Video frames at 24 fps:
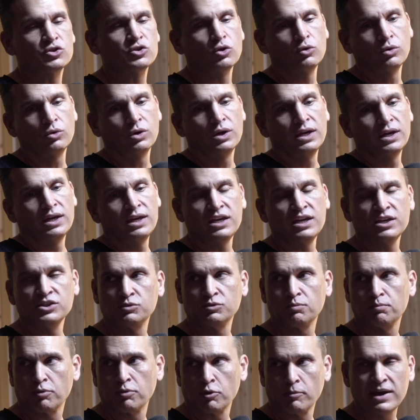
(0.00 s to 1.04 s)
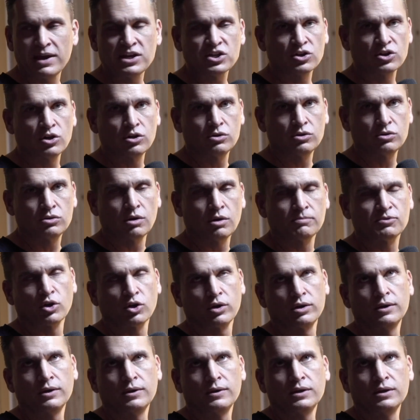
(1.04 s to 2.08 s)
So his probation.
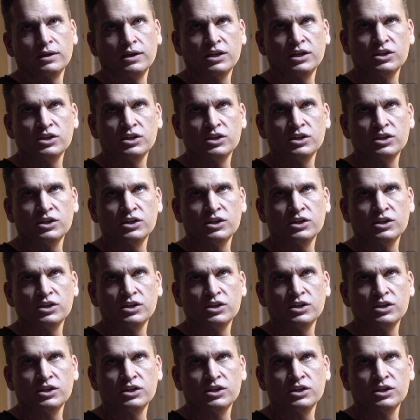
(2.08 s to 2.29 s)
I'm sorry.